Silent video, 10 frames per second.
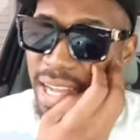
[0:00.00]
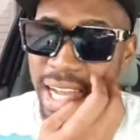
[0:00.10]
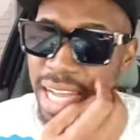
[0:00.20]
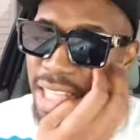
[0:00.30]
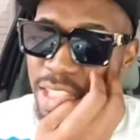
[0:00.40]

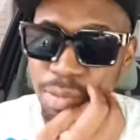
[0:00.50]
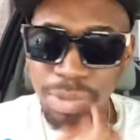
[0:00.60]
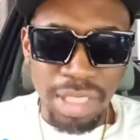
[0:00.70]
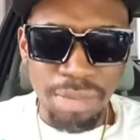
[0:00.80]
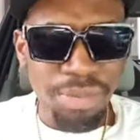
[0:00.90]
Andrew
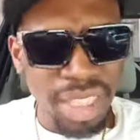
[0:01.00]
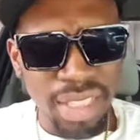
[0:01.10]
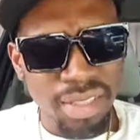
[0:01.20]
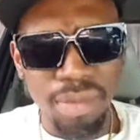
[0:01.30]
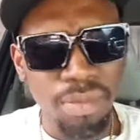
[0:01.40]
put in place
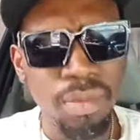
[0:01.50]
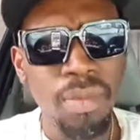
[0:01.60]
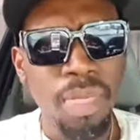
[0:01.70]
something,